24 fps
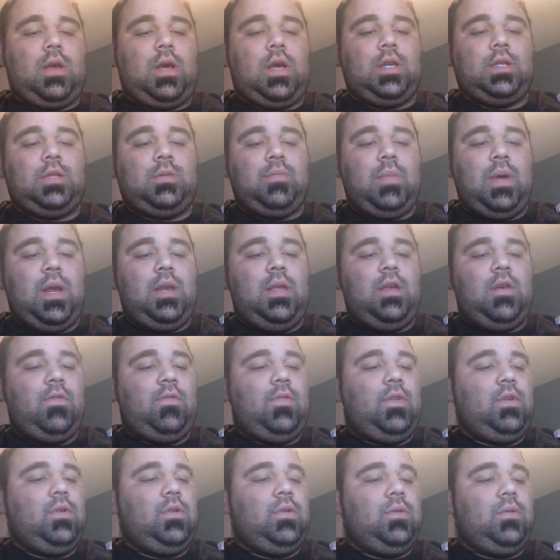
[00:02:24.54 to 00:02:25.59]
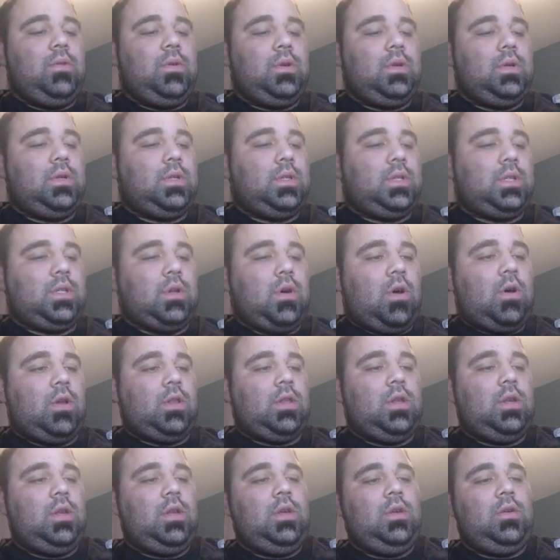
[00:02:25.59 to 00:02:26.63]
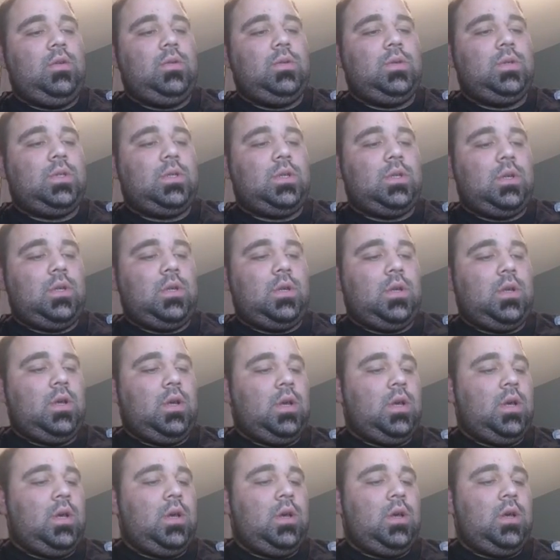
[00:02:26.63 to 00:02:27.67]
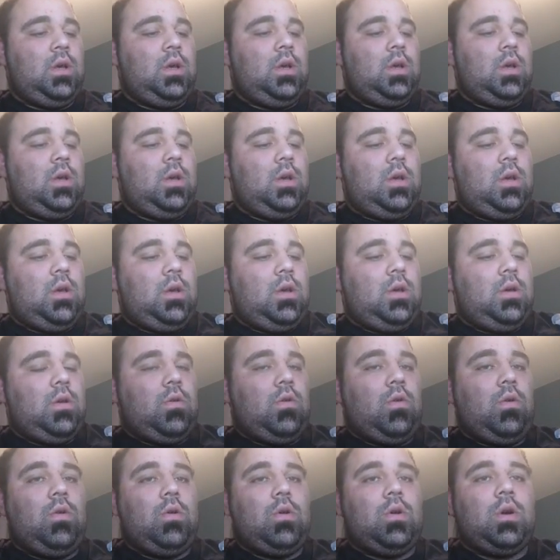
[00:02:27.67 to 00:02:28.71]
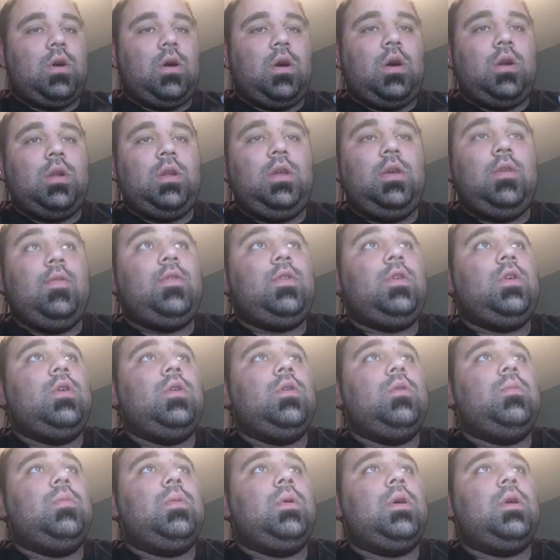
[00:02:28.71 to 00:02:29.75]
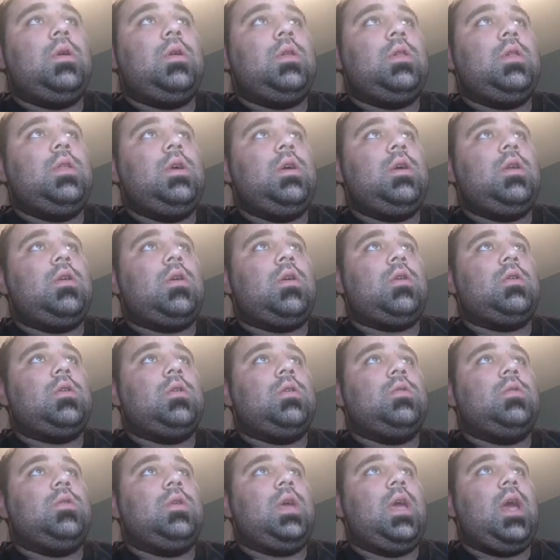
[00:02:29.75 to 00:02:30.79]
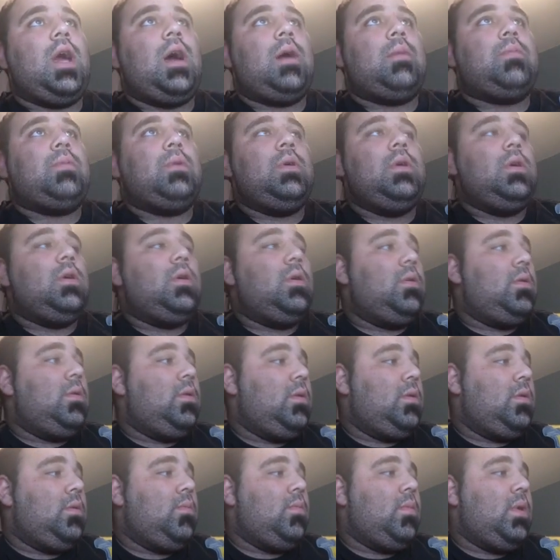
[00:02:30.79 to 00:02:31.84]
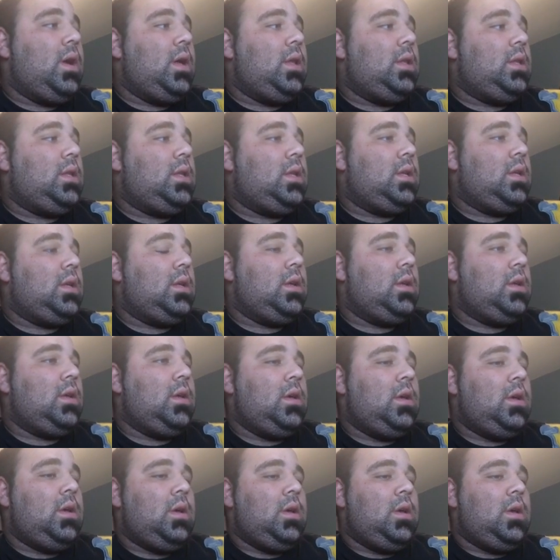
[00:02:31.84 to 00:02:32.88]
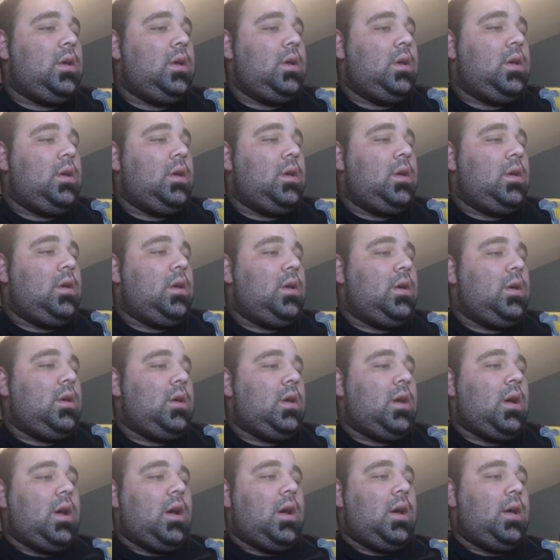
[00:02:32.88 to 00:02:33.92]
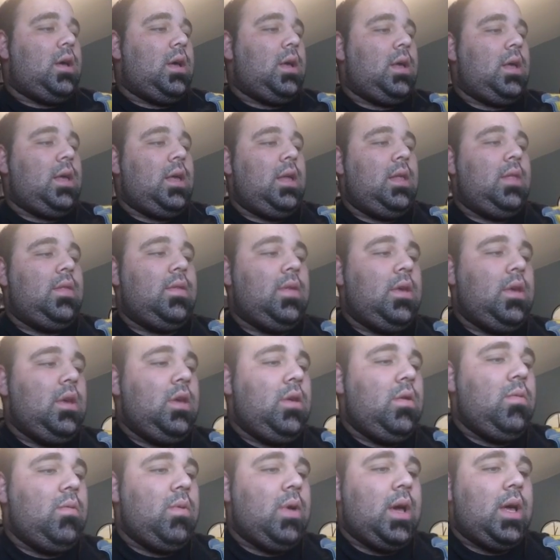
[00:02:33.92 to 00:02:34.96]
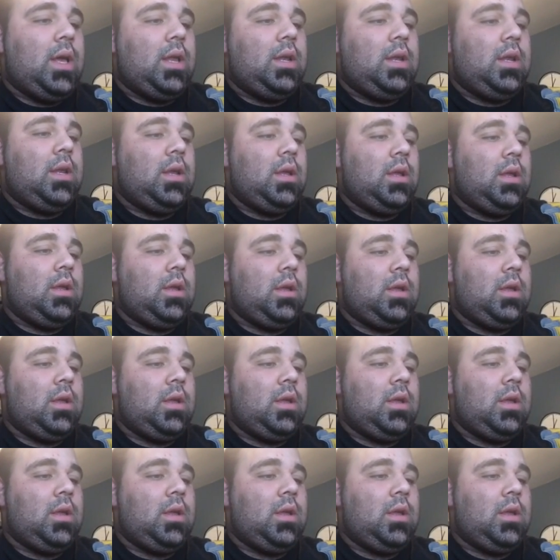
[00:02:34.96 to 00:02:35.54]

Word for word: As many of you saw in the news or on YouTube, Leonardo DiCaprio went uh, in the UN